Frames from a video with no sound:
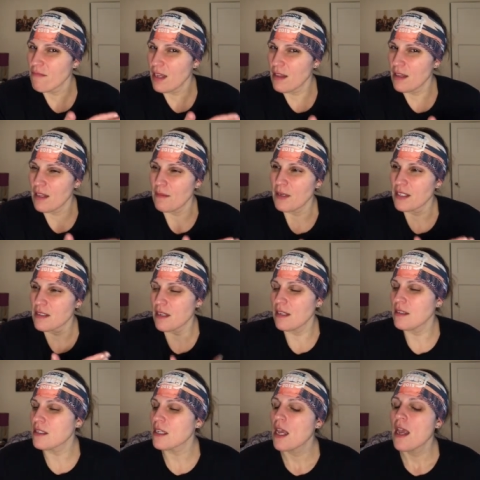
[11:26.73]
i think that makes
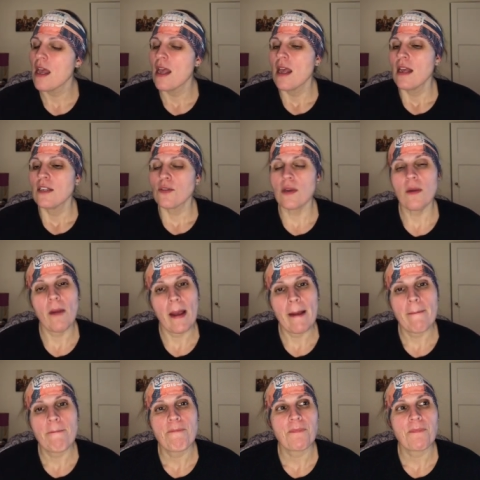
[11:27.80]
sense so anyway